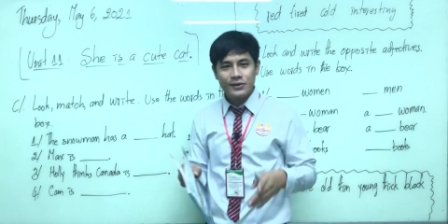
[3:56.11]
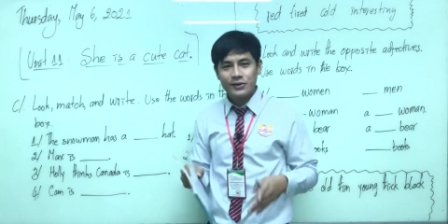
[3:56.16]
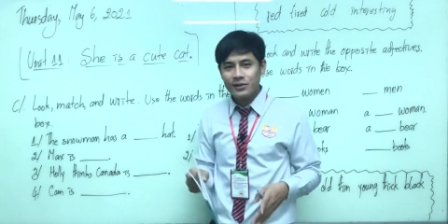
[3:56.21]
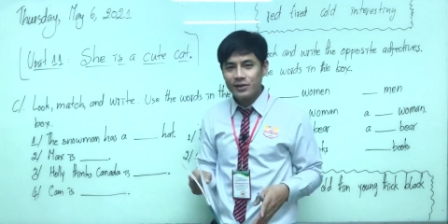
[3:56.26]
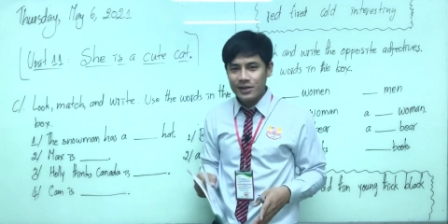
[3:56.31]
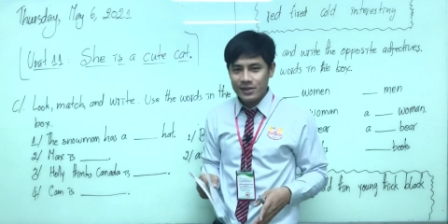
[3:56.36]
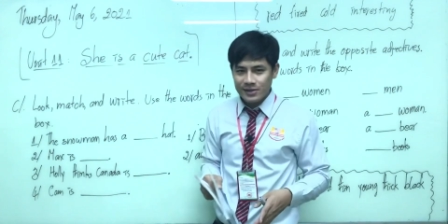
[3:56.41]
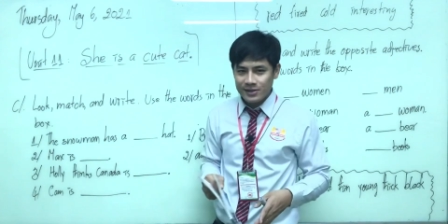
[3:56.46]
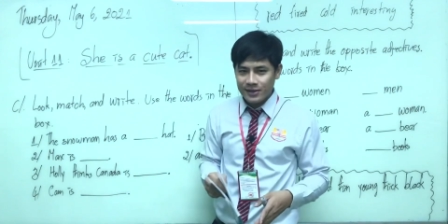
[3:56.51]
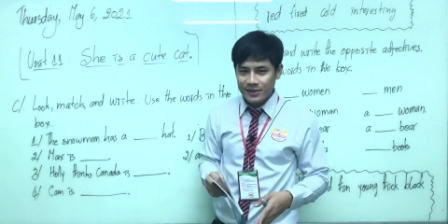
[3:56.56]
doing
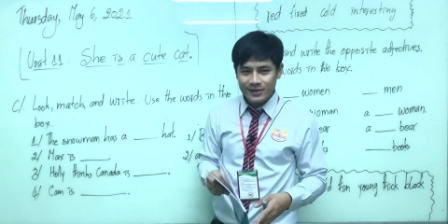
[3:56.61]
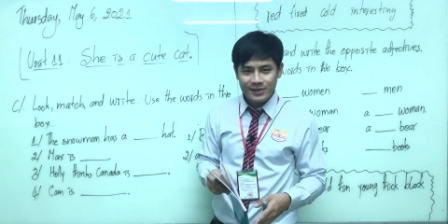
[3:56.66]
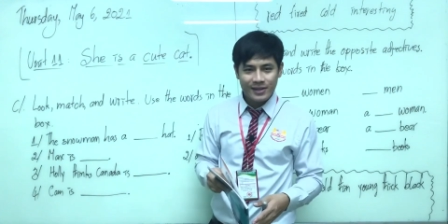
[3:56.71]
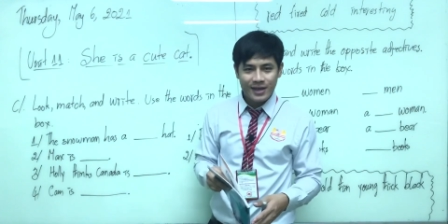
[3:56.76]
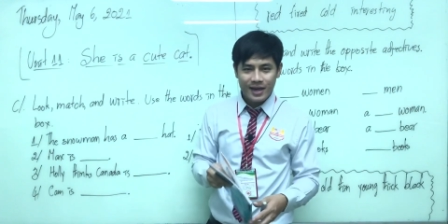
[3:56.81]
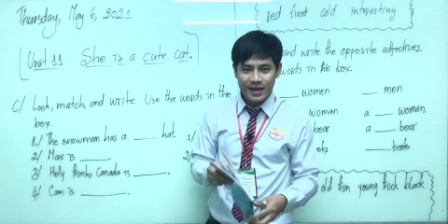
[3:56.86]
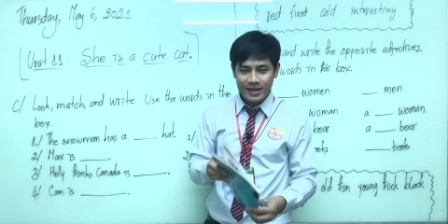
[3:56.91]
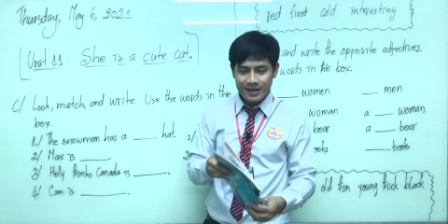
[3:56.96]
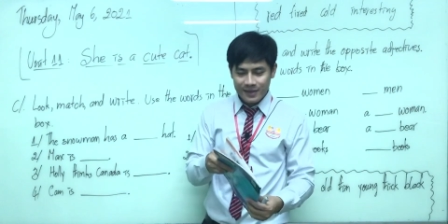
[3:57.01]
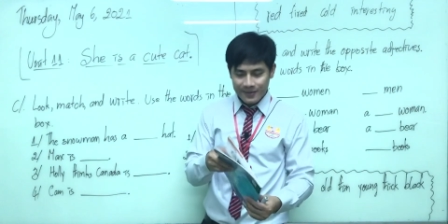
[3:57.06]
this all
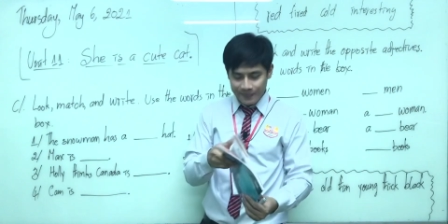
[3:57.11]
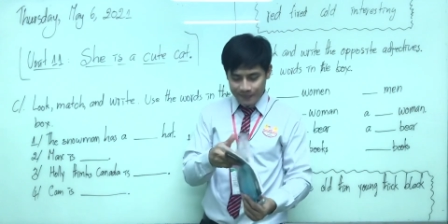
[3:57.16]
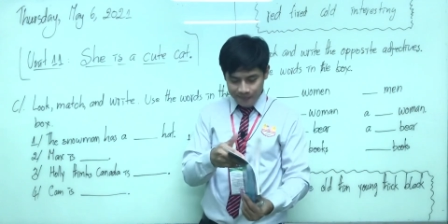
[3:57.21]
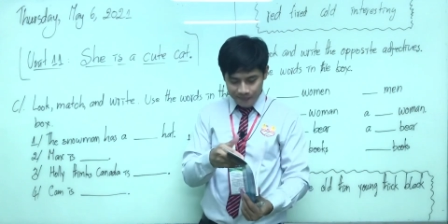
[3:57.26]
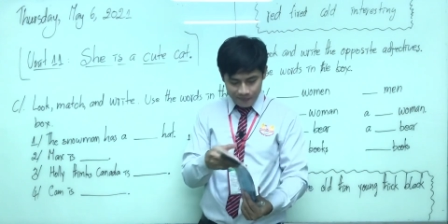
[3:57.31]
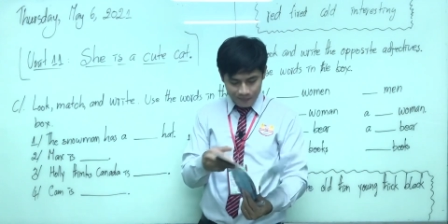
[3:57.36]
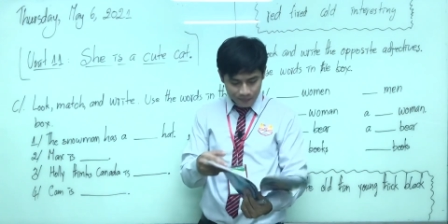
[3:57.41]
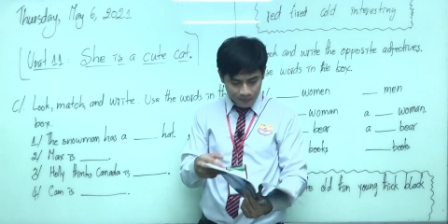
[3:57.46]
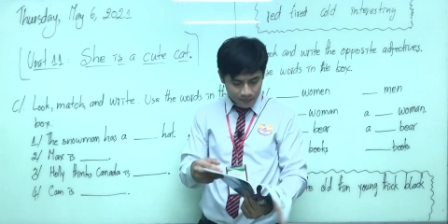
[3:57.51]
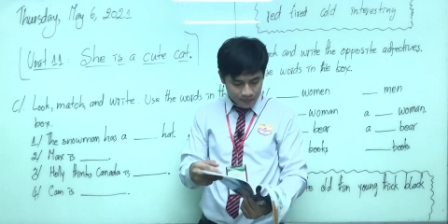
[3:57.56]
together.
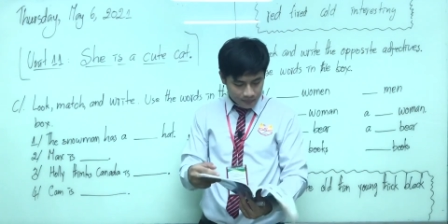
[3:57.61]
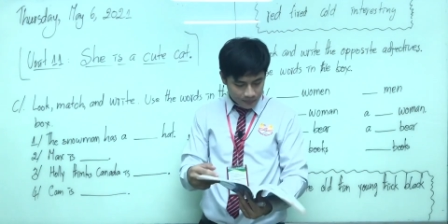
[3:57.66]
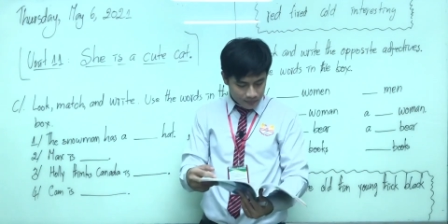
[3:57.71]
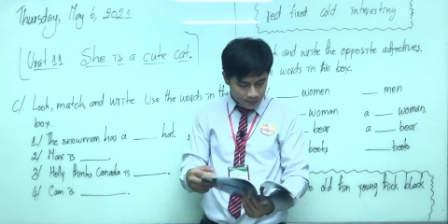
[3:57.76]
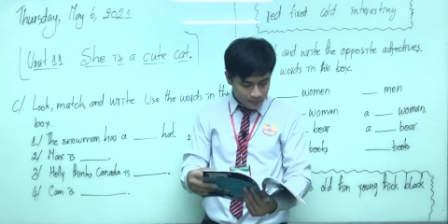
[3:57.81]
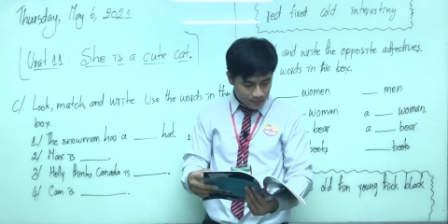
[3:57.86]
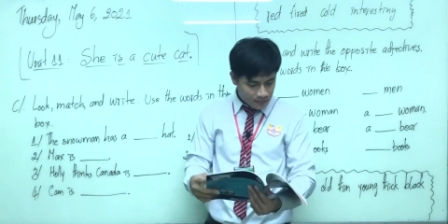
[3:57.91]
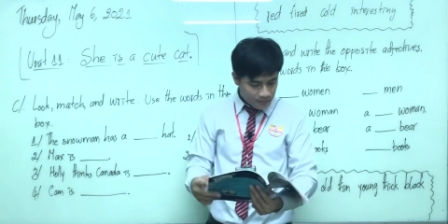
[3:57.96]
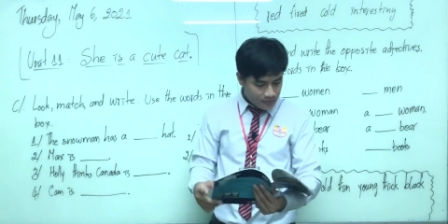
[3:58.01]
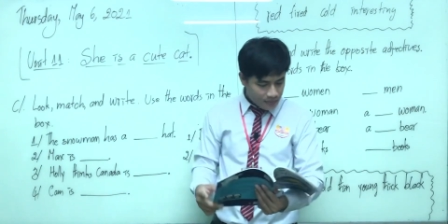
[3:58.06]

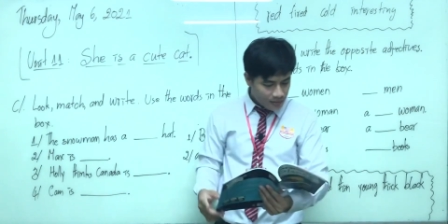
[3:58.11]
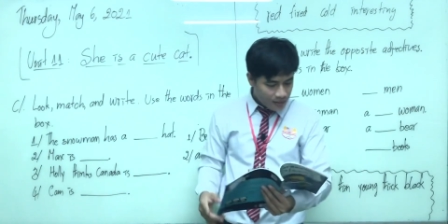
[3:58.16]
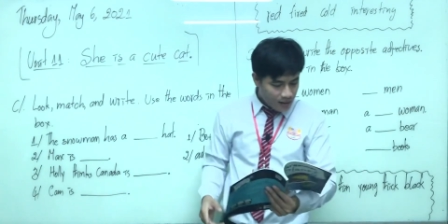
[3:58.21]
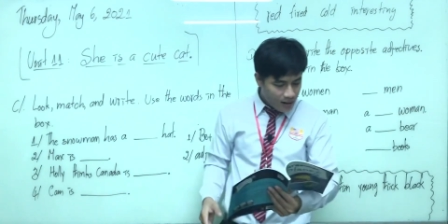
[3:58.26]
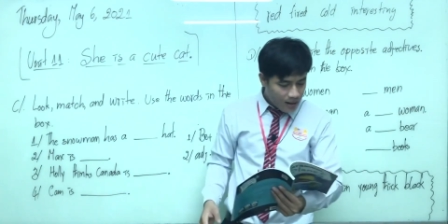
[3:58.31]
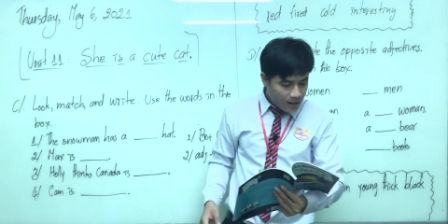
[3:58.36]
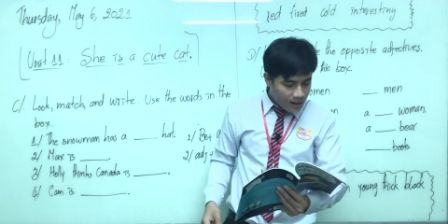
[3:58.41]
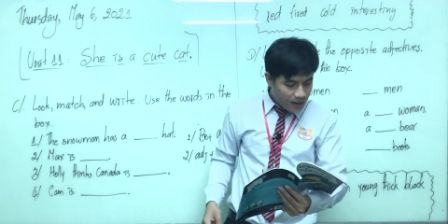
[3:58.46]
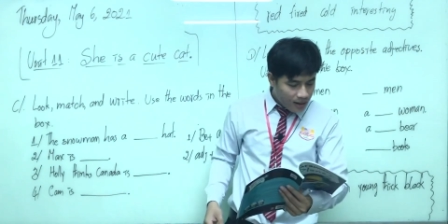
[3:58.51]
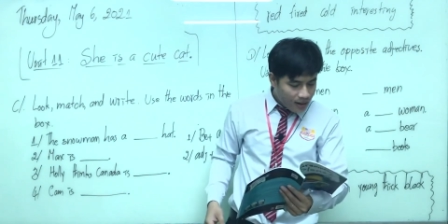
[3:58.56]

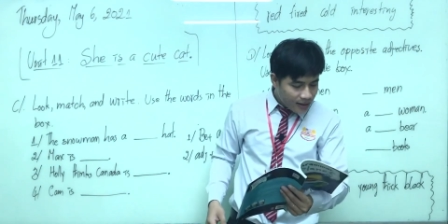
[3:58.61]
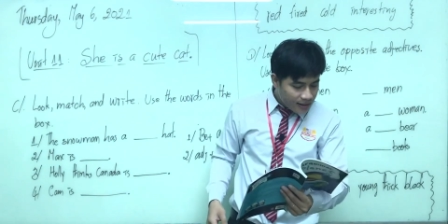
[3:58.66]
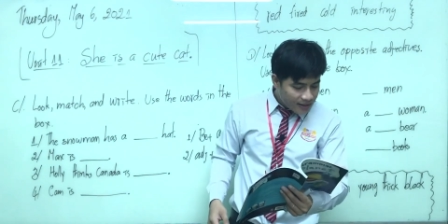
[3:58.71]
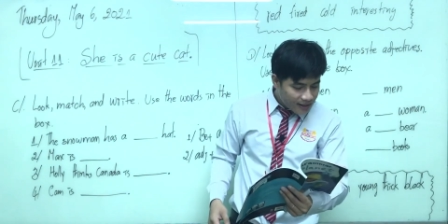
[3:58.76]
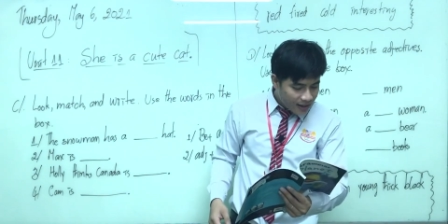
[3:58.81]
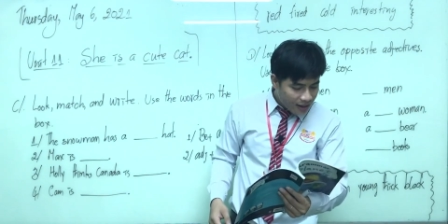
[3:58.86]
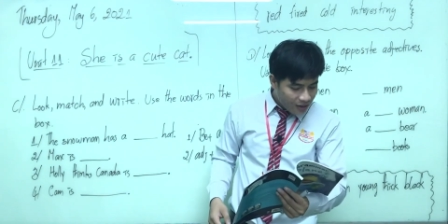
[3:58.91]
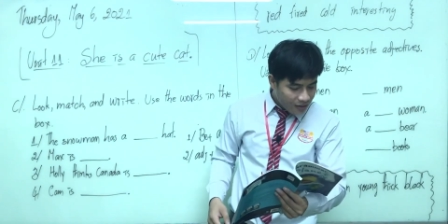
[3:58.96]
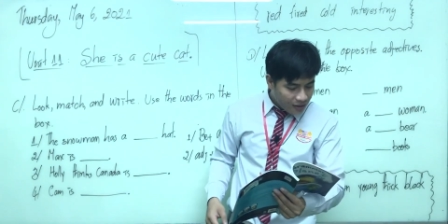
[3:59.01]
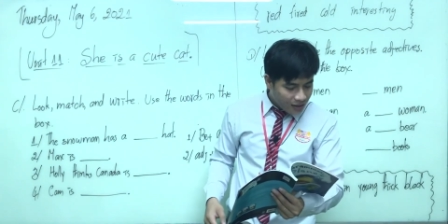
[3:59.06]
Let's
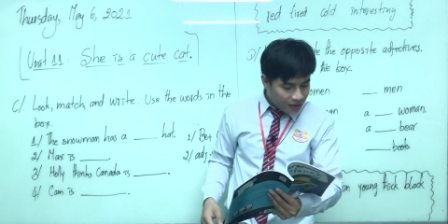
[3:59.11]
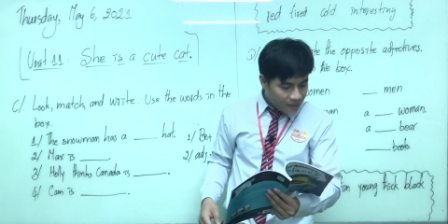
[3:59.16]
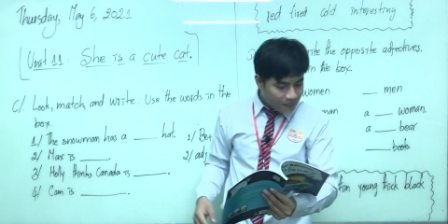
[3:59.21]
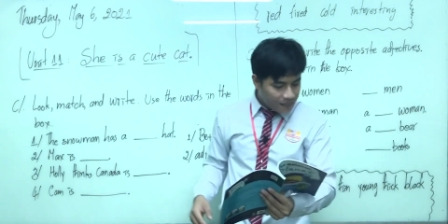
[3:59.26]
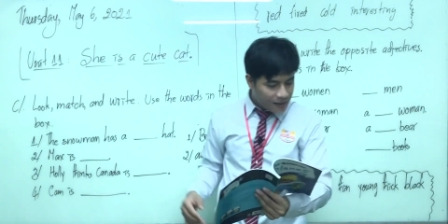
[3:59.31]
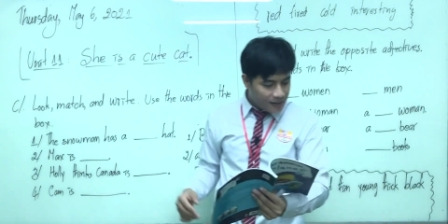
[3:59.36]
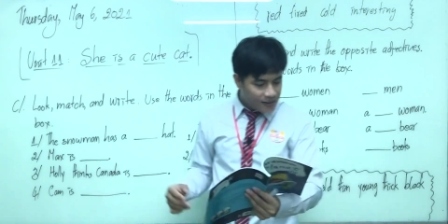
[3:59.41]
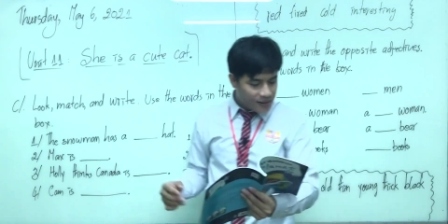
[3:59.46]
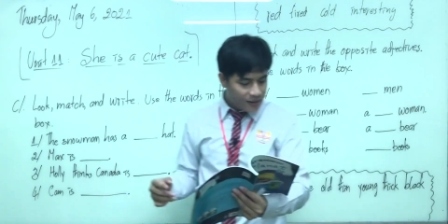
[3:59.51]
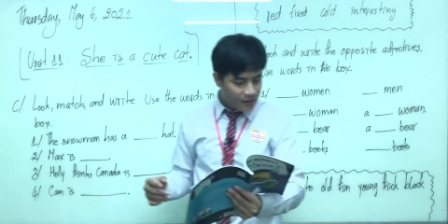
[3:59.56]
take a look at the
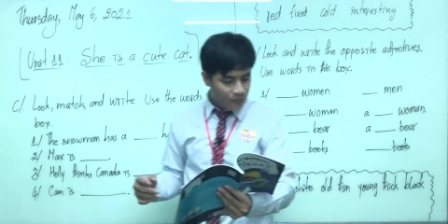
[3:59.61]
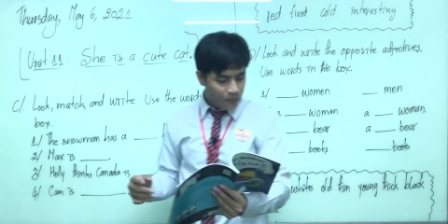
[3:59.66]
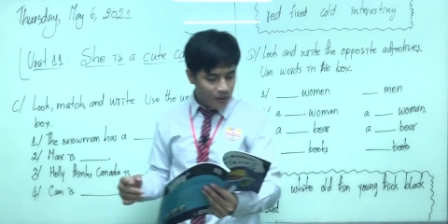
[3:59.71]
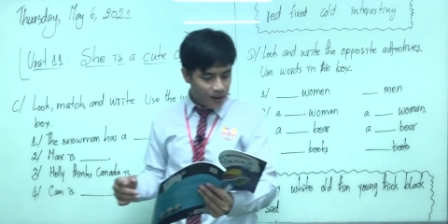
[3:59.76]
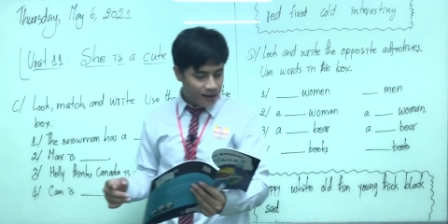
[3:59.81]
picture one,